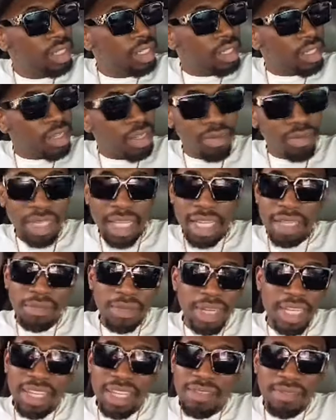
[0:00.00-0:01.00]
Come like the
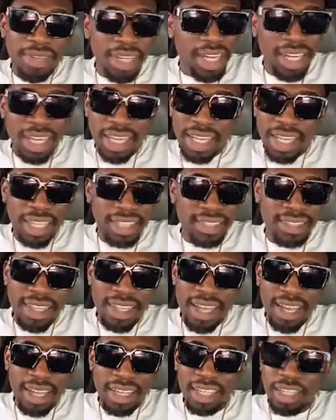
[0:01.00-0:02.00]
man them heartless
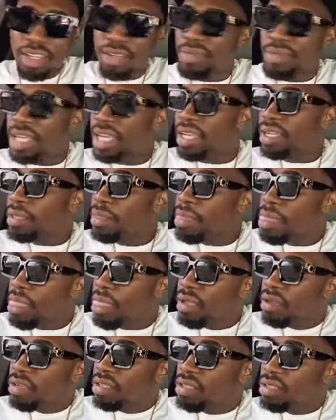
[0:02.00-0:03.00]
dog, you come like
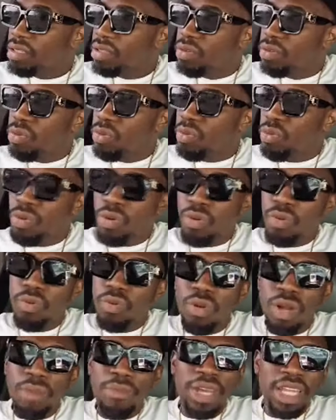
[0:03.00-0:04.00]

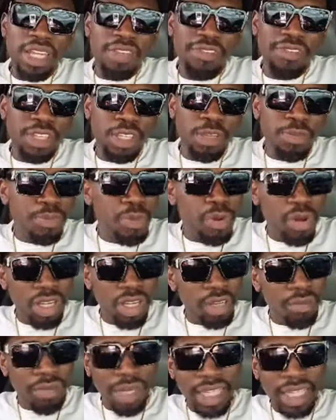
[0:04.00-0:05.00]
what benefit the poor
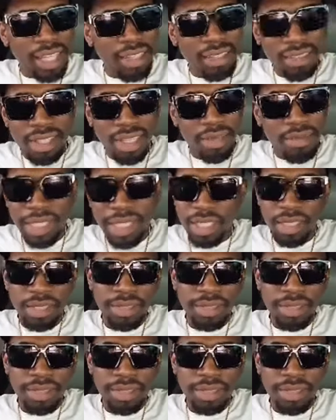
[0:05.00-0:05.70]
no matter to them, you know?